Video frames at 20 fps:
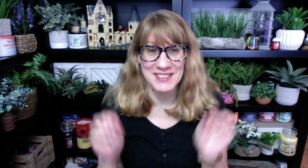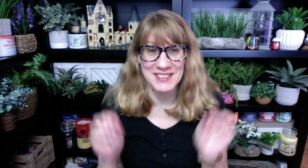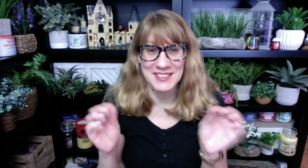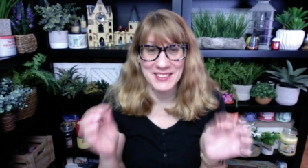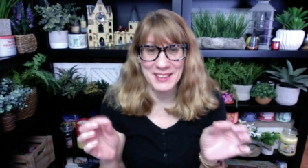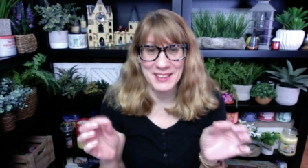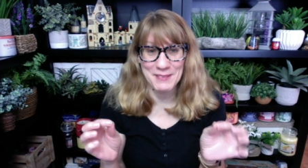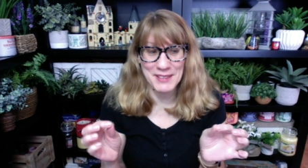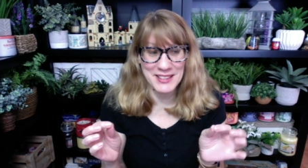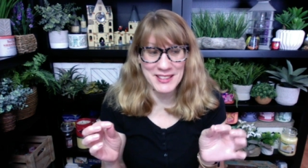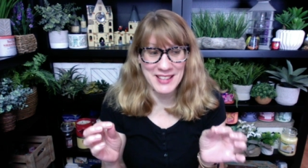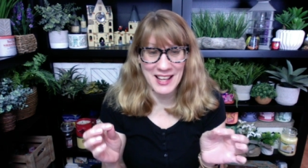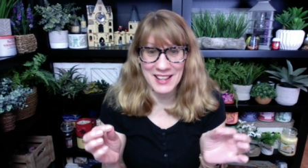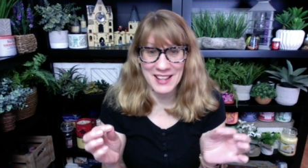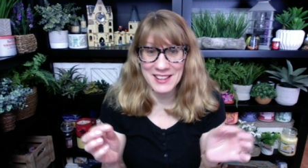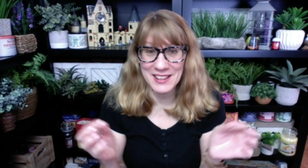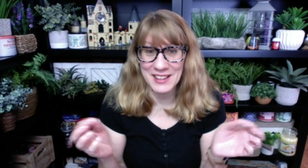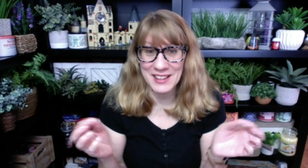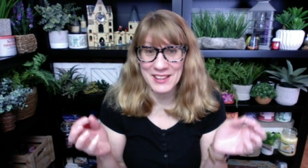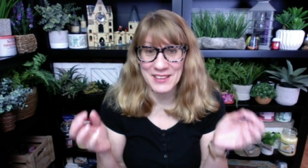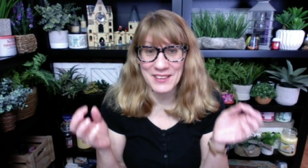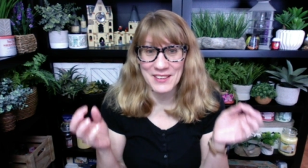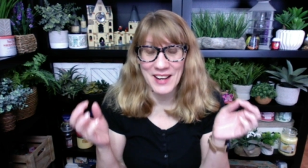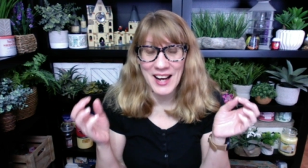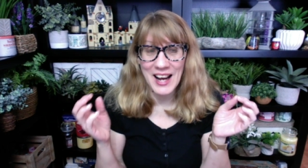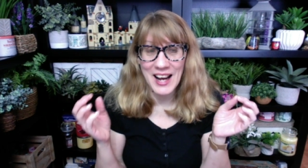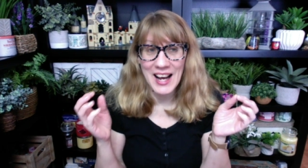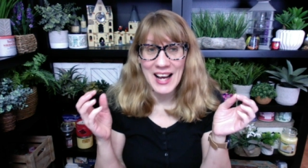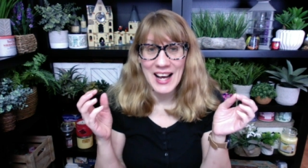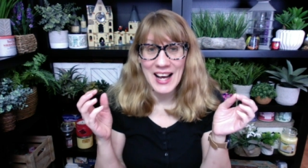And let me tell you,
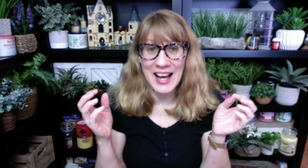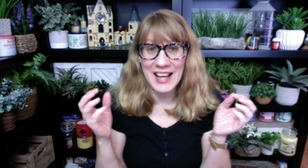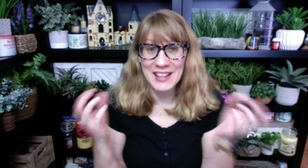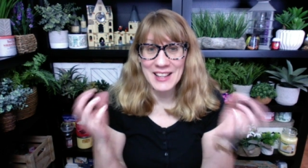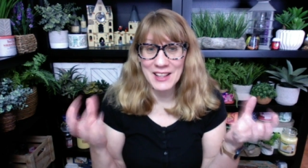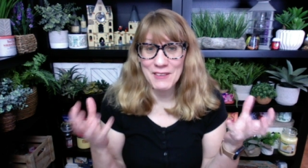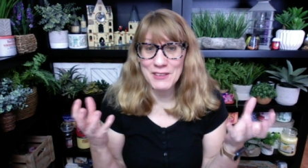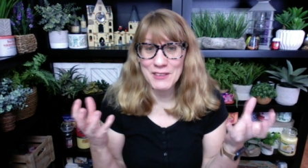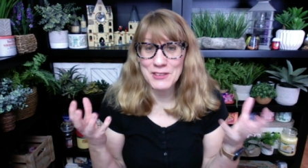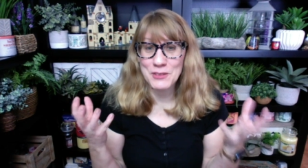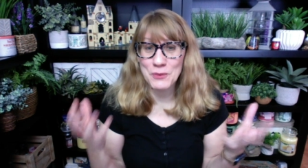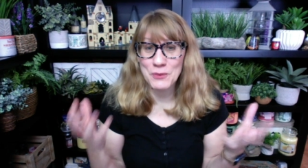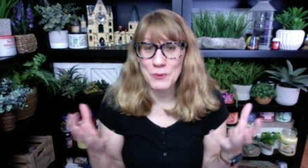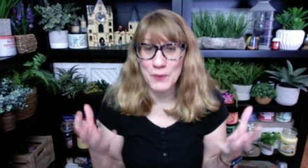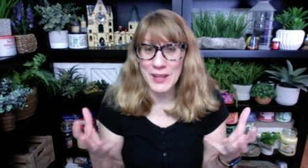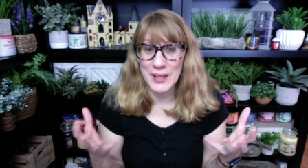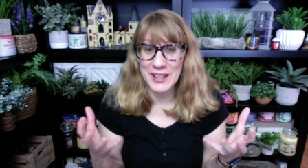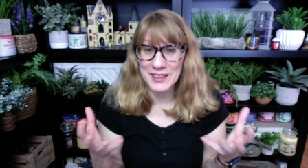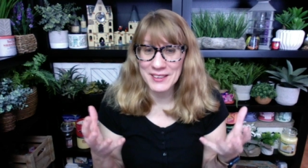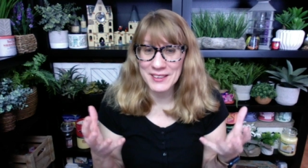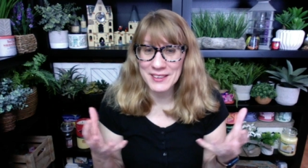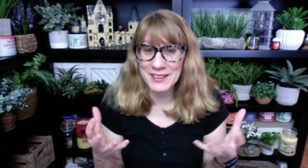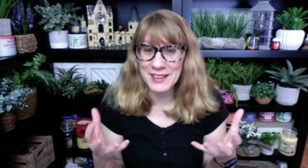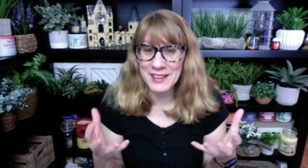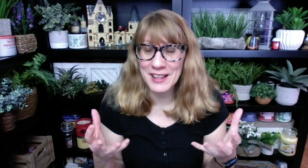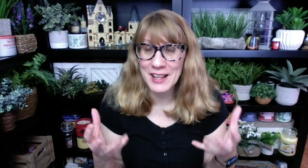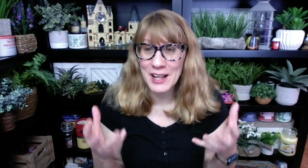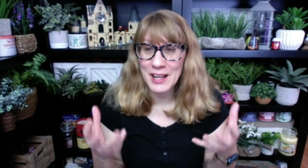I know it's weird,